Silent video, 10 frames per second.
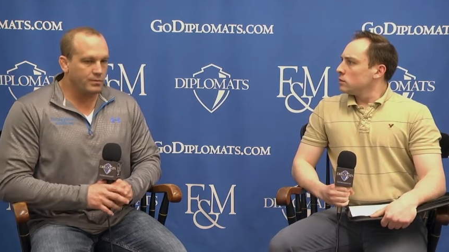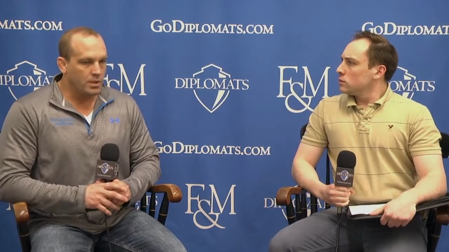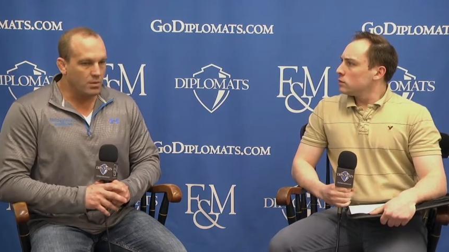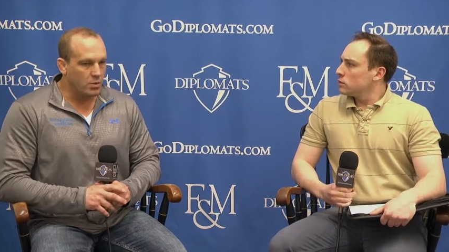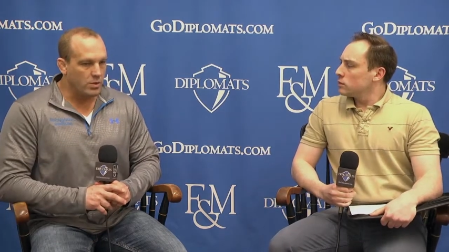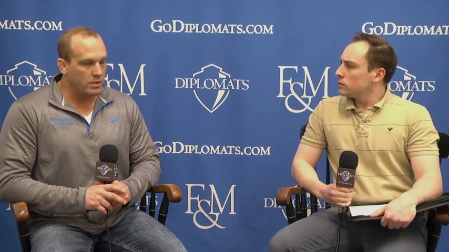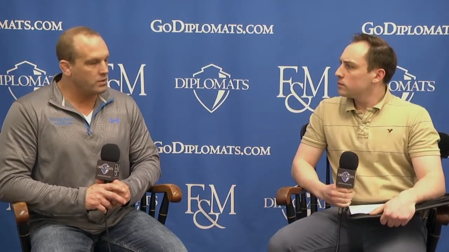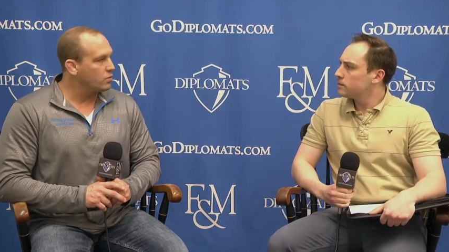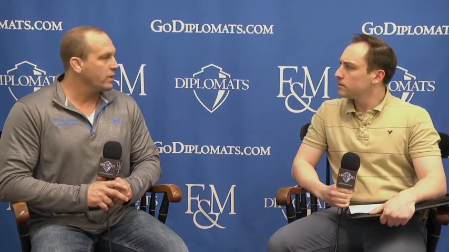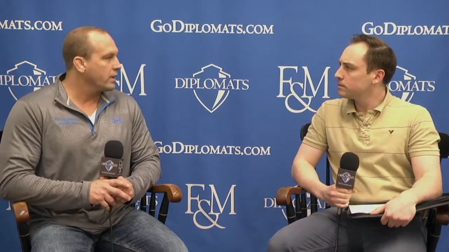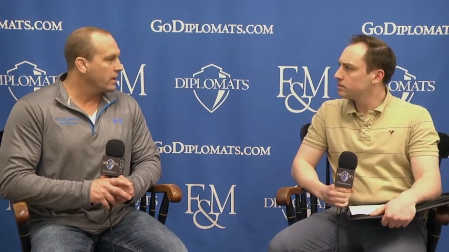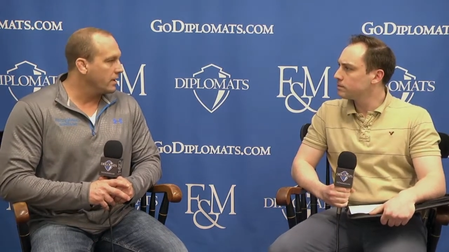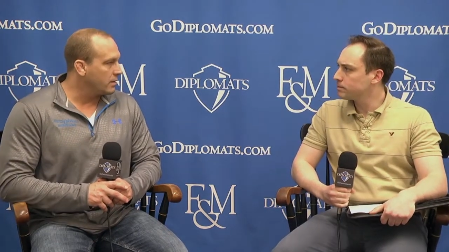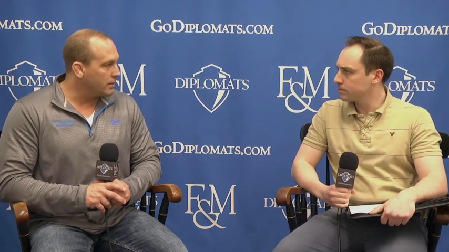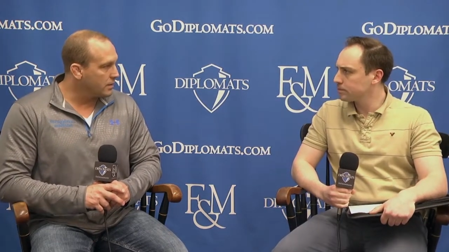Speaker 1: you know, more than just Rick can
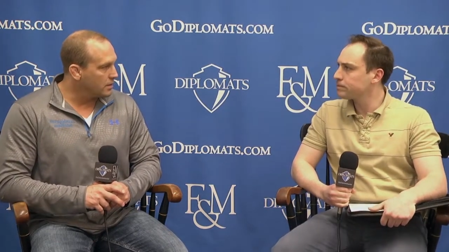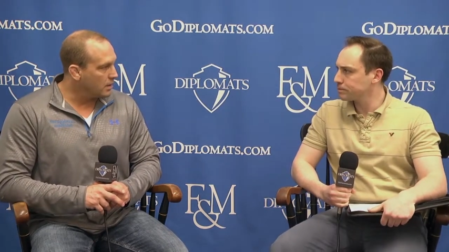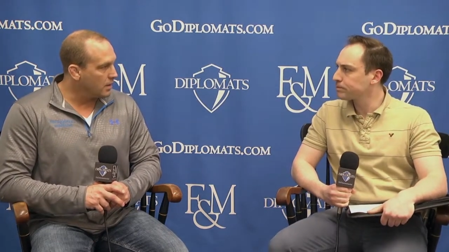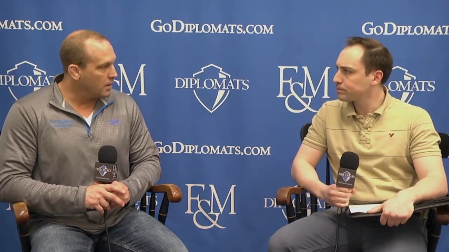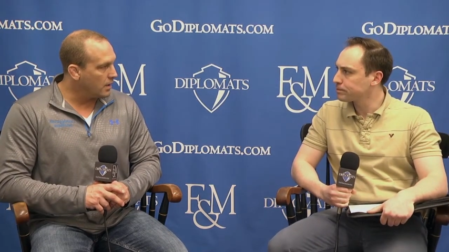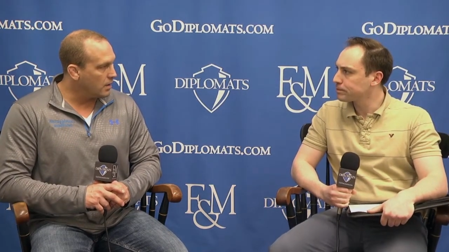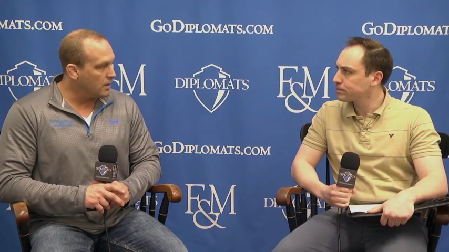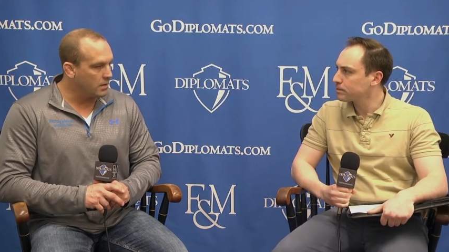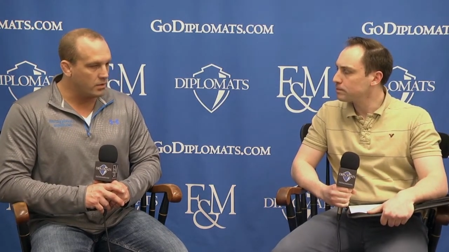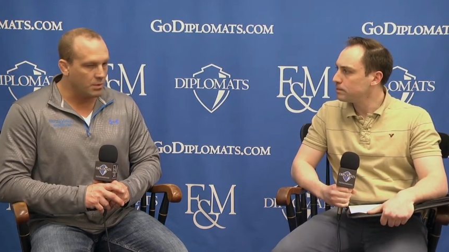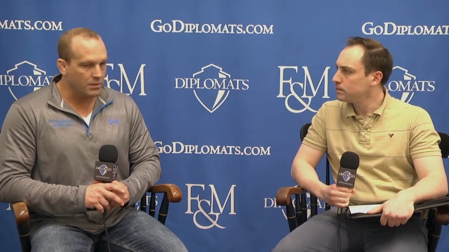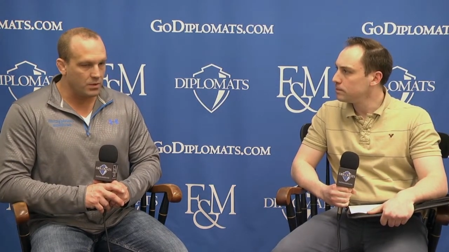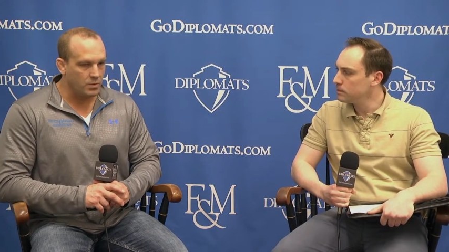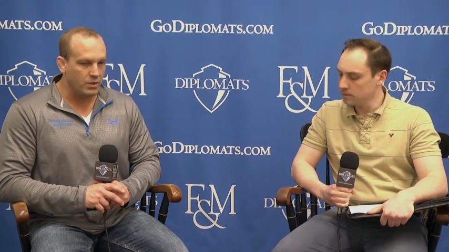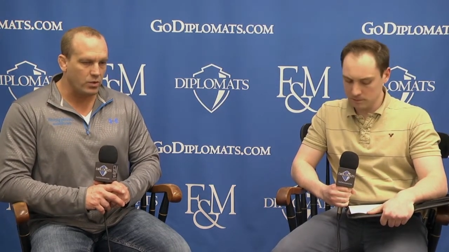get there. Uh, I think some of
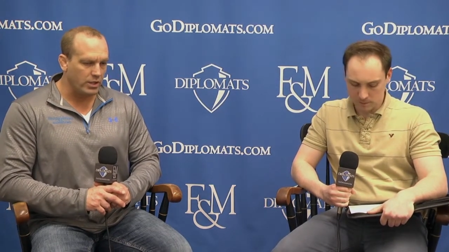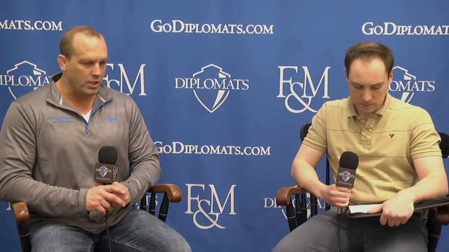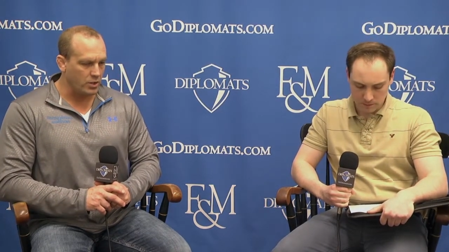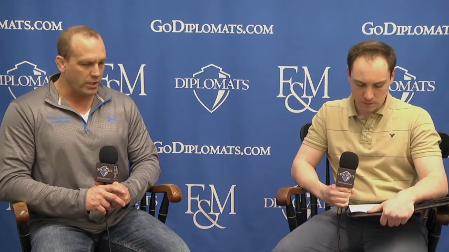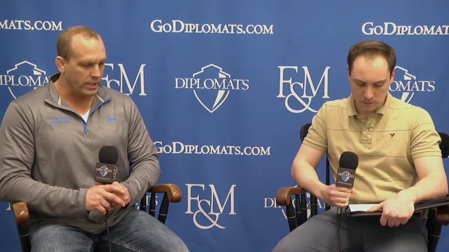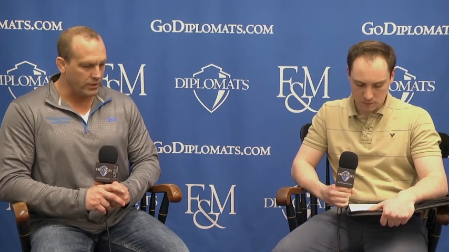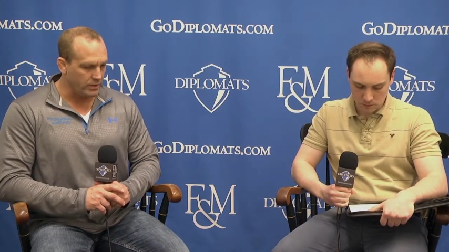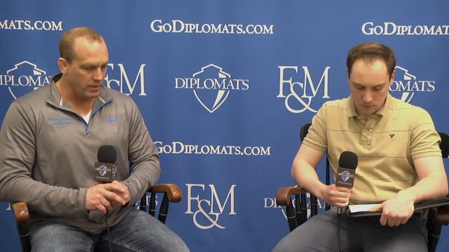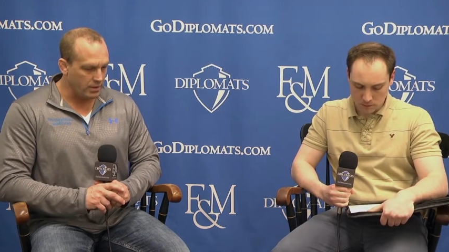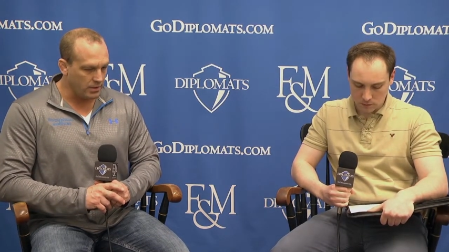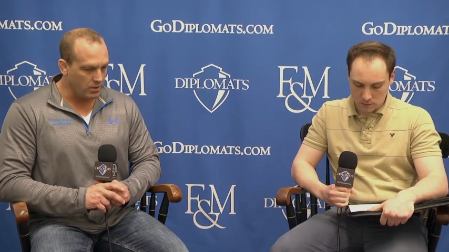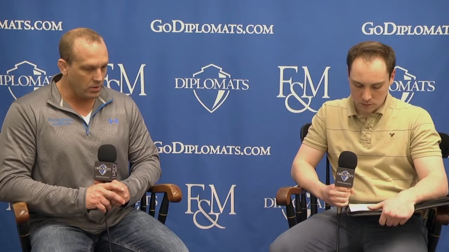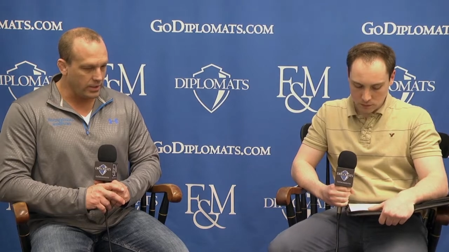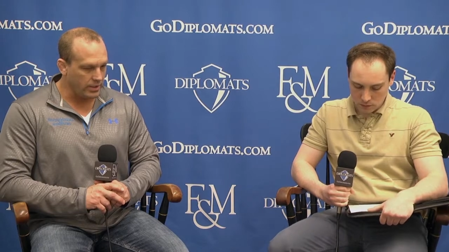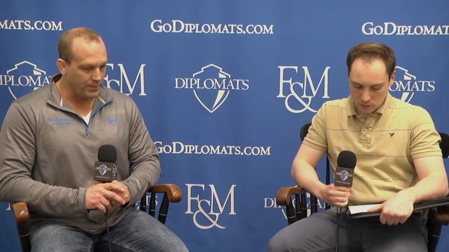our, especially our younger guys, I think they
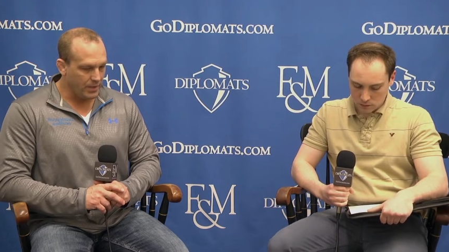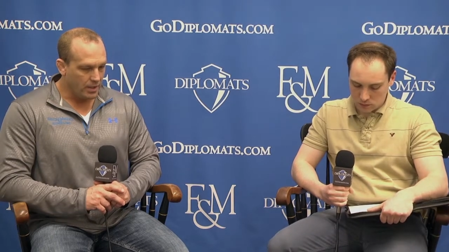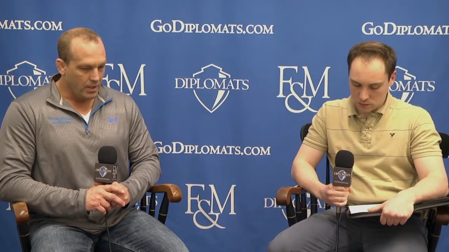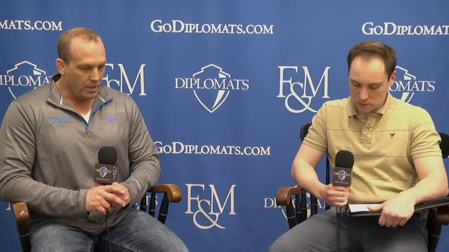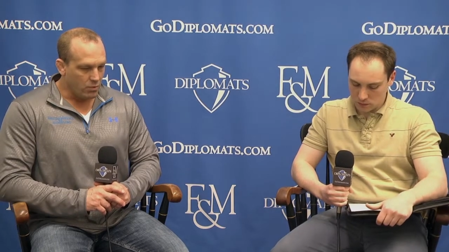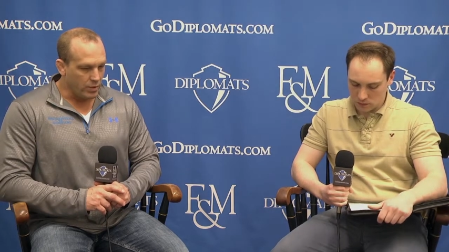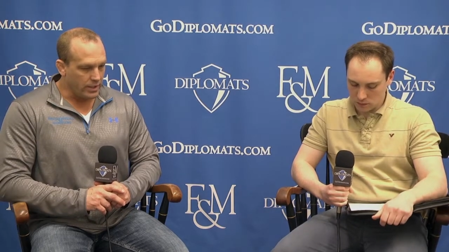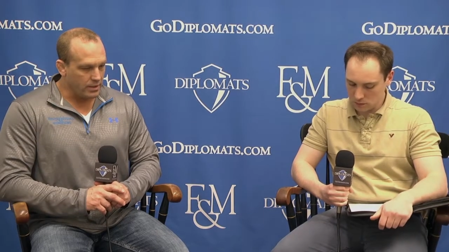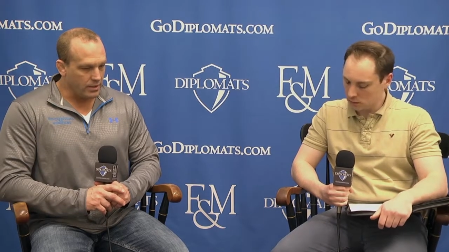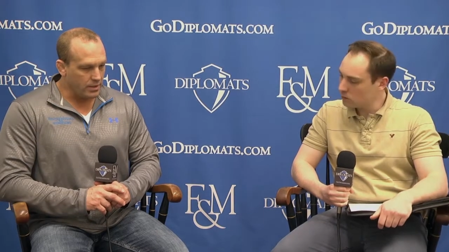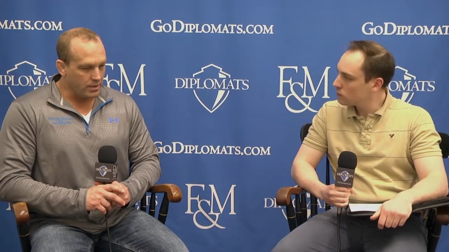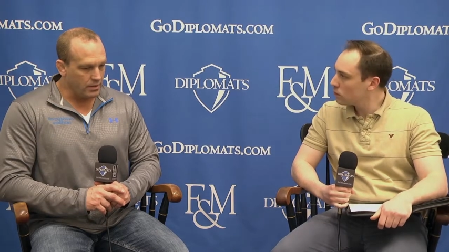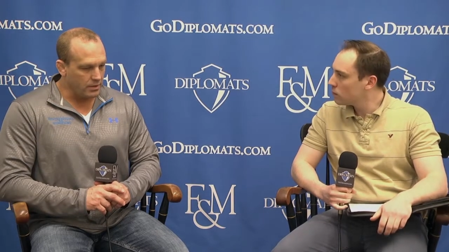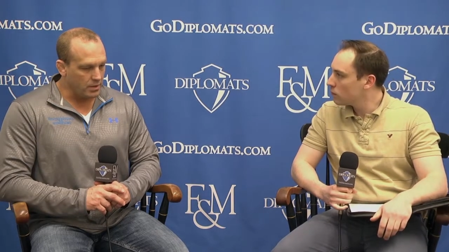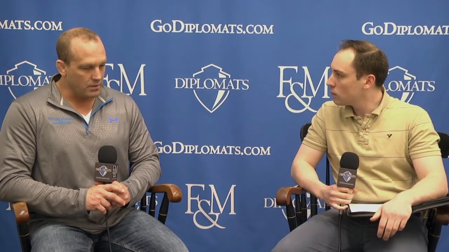look at Rick
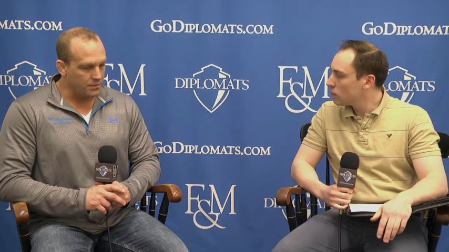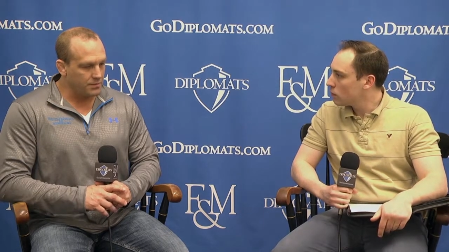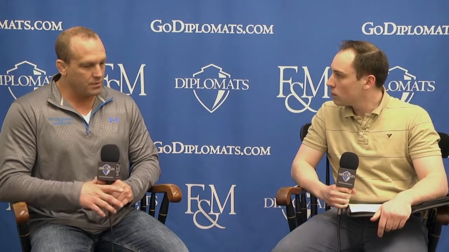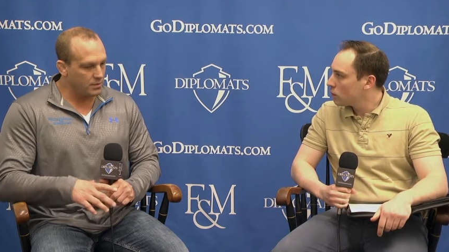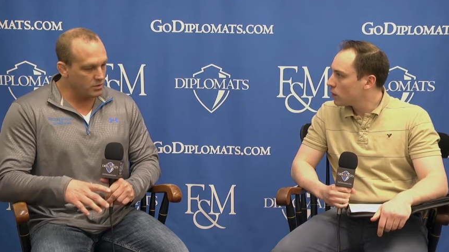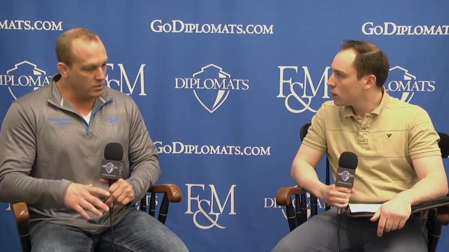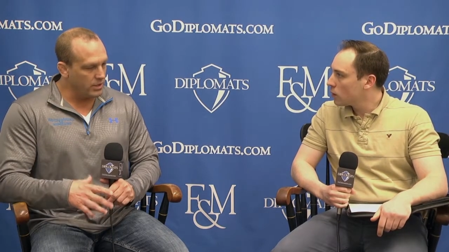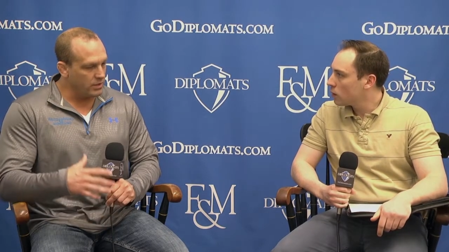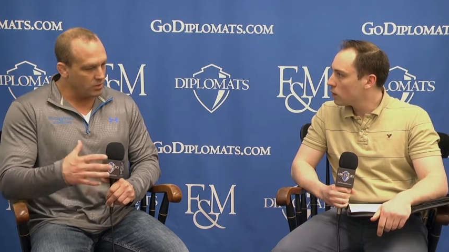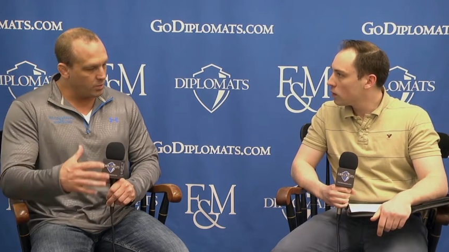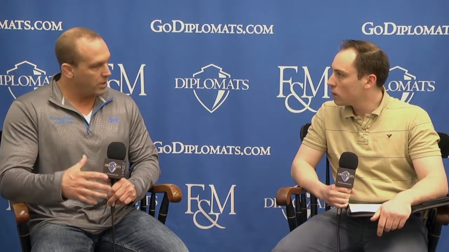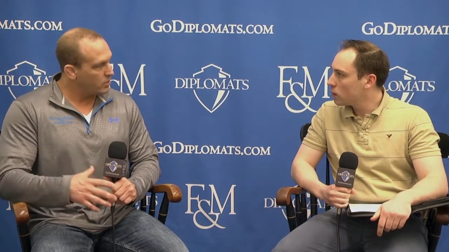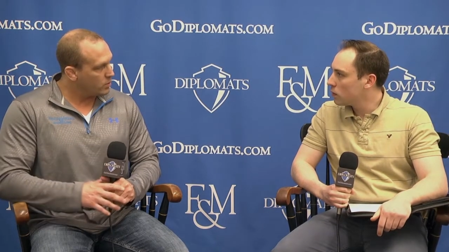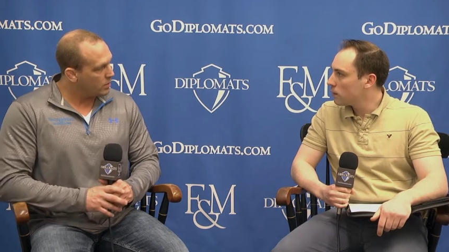as kind of unique and special.